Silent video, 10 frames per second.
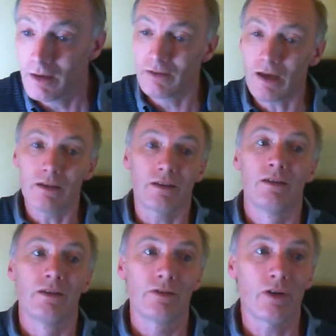
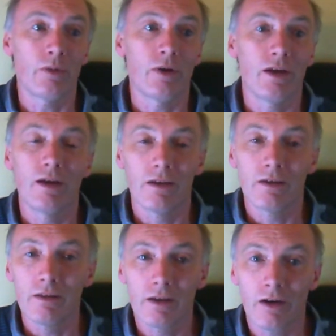exactly. So
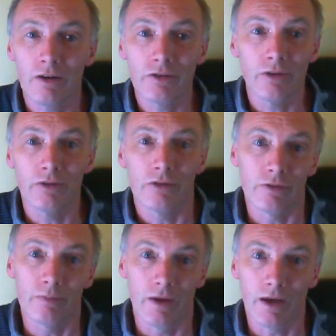they can't
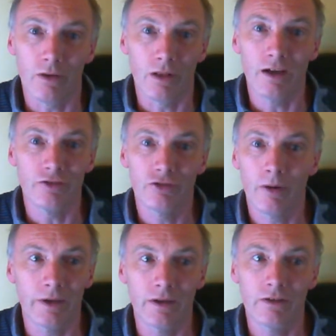use online
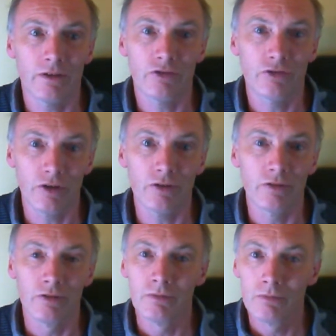shopping as an
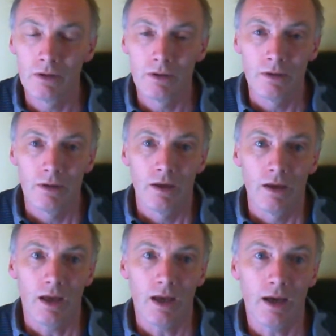excuse.
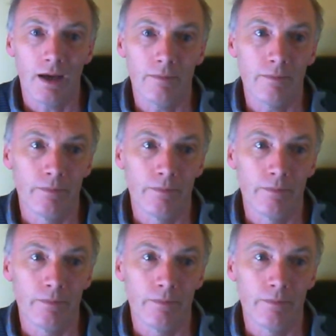I